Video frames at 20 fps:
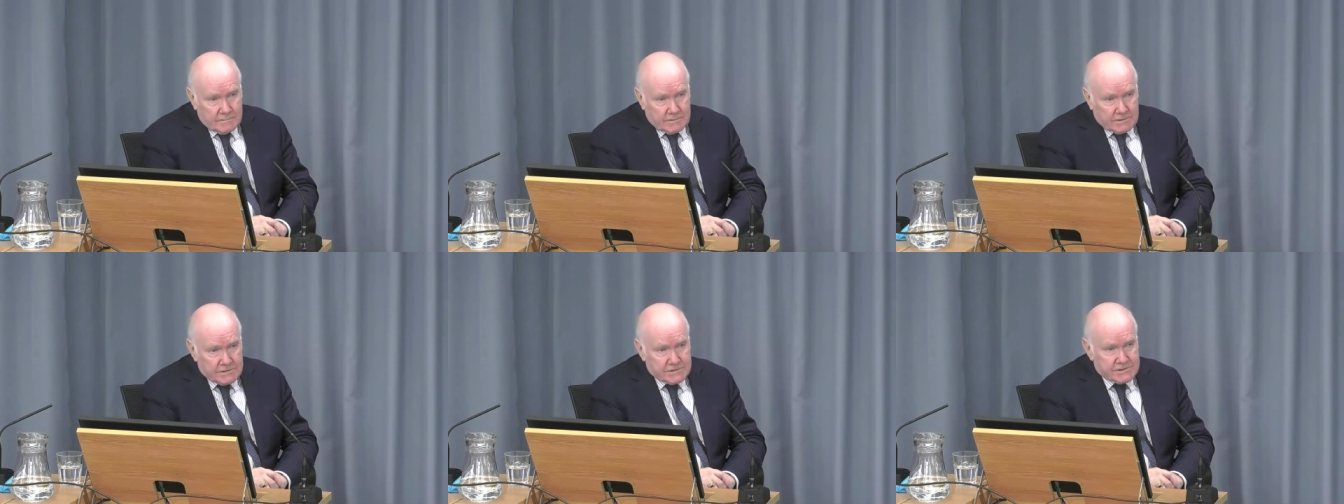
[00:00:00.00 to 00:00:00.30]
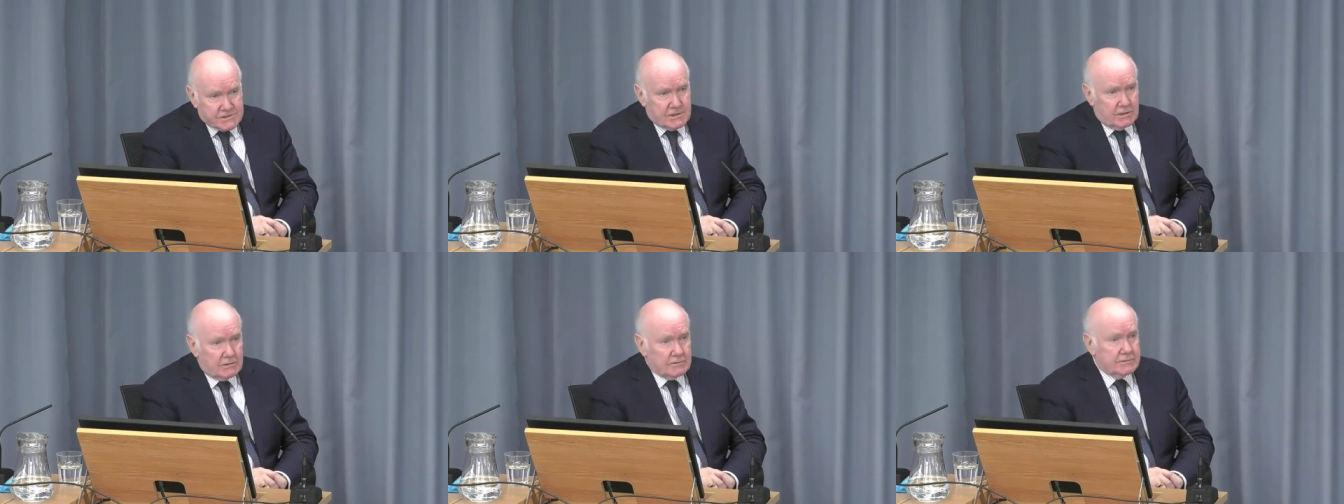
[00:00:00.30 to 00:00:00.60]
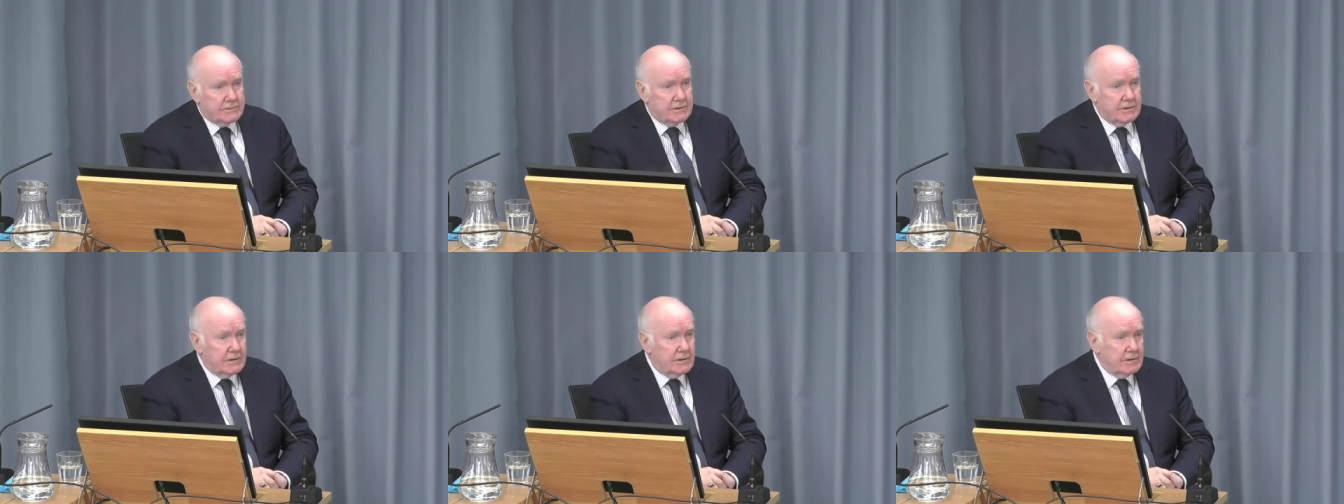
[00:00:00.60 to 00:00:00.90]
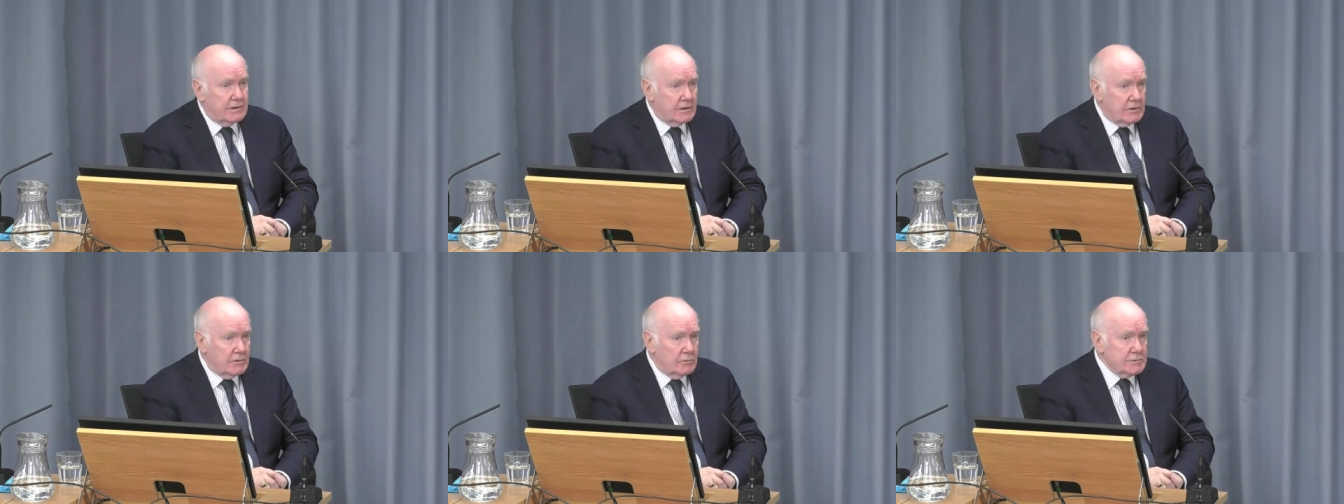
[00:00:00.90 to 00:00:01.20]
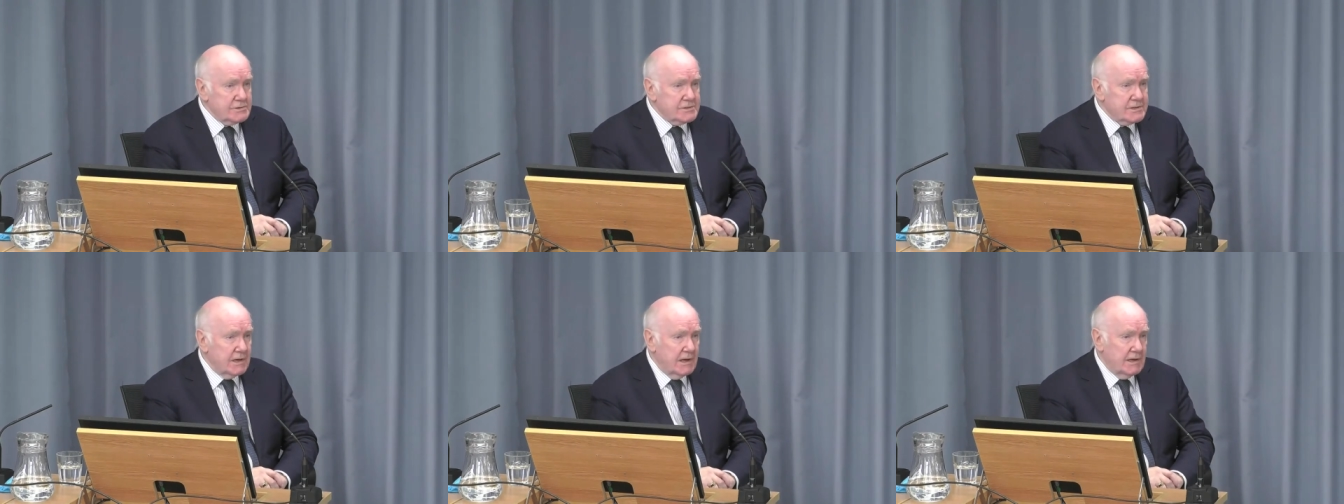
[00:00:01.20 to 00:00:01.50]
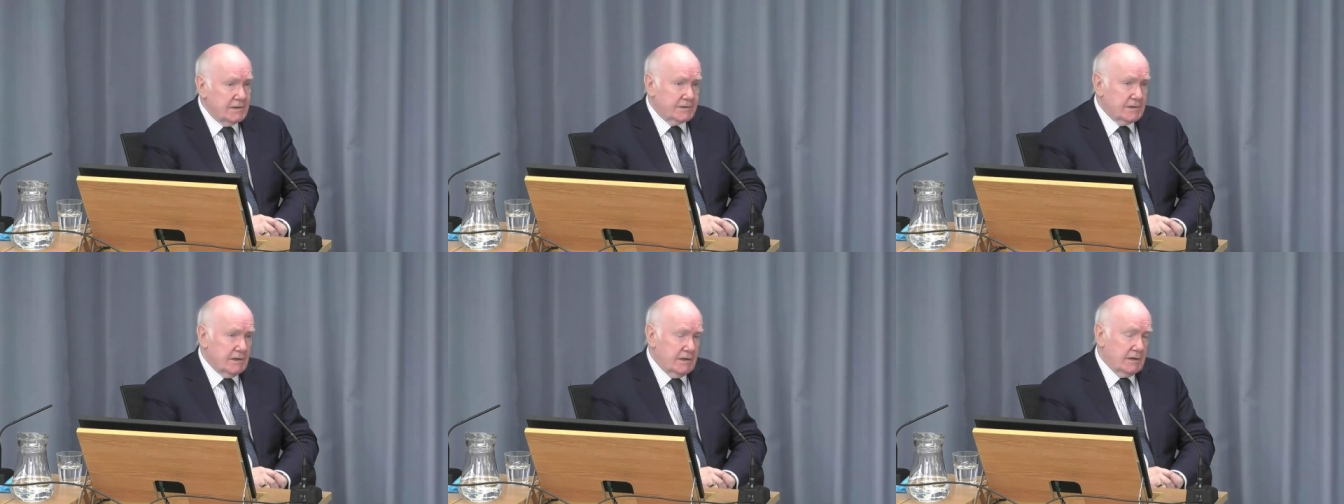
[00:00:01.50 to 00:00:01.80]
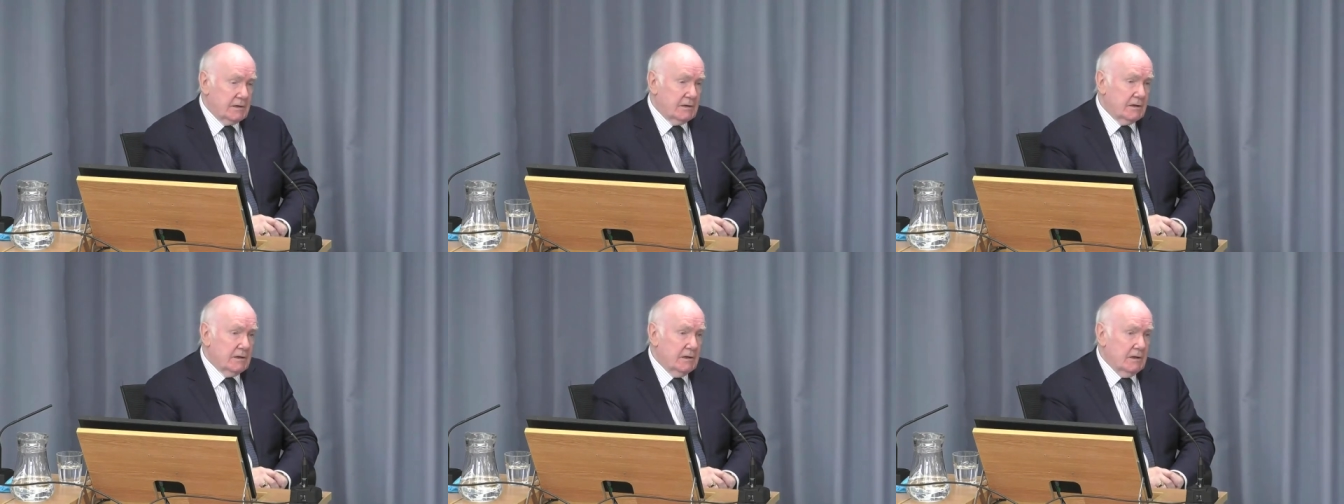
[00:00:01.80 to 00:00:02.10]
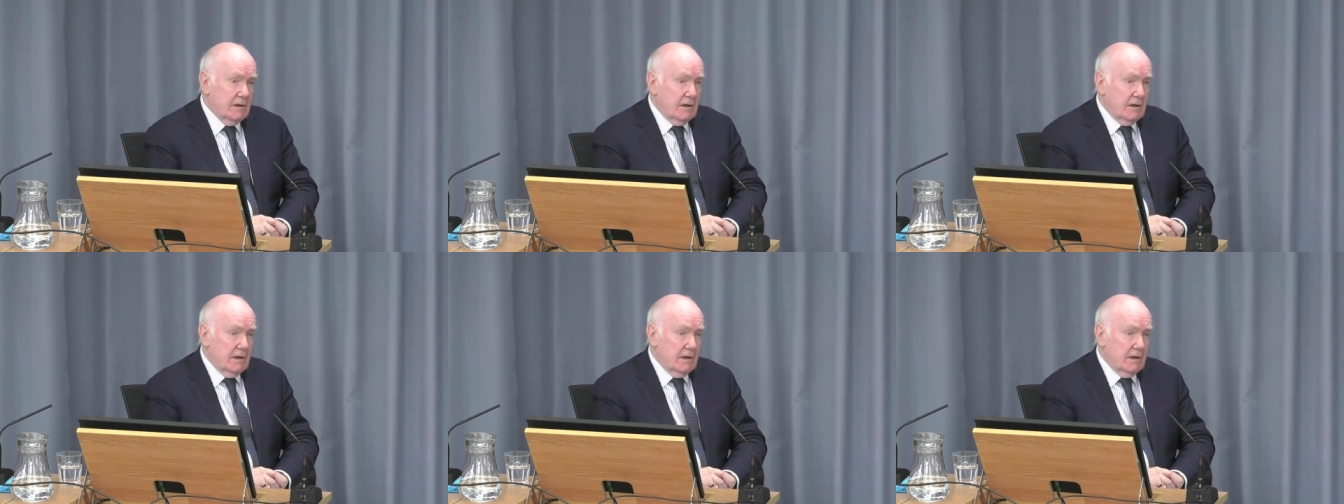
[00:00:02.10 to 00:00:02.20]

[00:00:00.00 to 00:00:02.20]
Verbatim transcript: consulting and negotiating,